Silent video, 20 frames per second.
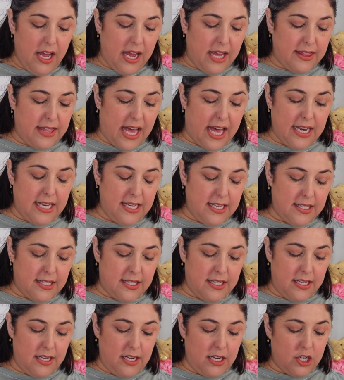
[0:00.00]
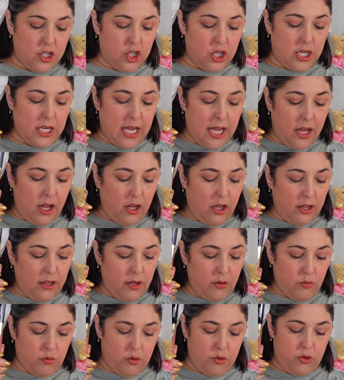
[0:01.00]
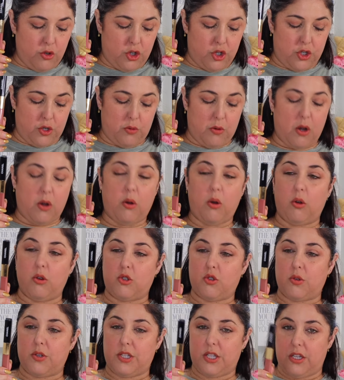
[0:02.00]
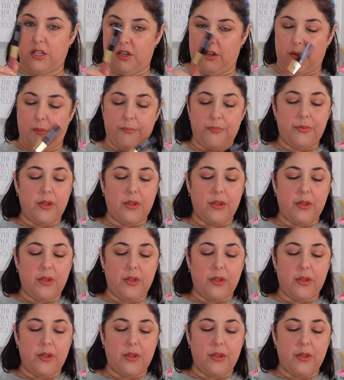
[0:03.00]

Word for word: That is the Chanel Le Rouge Duo Ultra Tenue.